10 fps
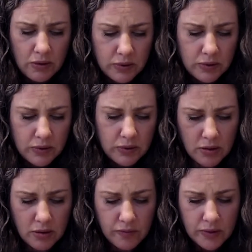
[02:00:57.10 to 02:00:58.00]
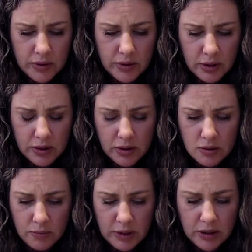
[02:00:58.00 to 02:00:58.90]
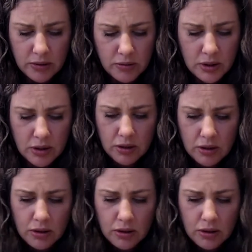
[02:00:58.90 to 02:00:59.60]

What's this conversation about?